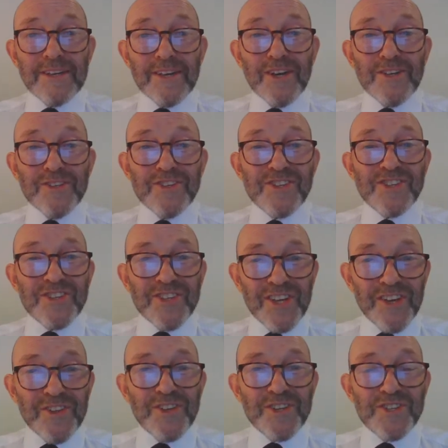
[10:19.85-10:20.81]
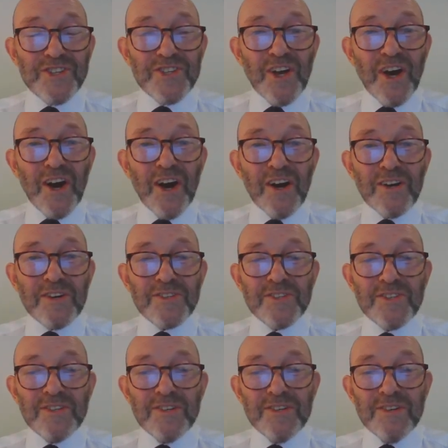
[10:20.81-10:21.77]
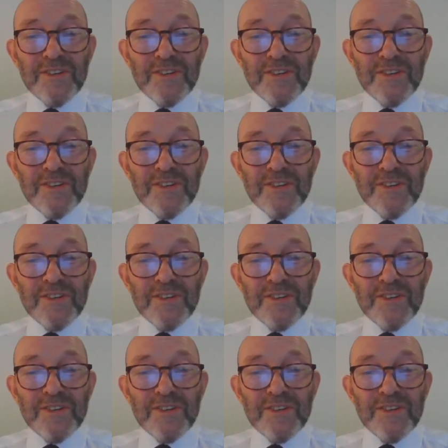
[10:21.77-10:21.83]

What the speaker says: can see the stars.